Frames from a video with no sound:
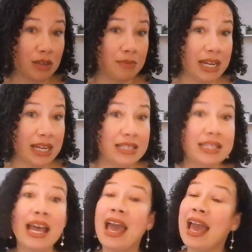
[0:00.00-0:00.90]

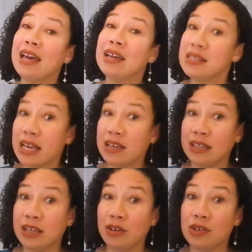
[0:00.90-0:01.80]
committees and
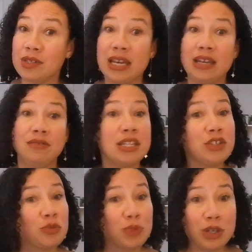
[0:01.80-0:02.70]
site leaders in
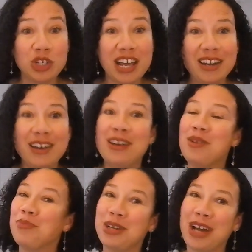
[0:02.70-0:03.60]
distribution,
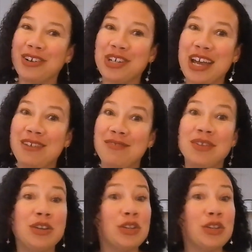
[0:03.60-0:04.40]
production,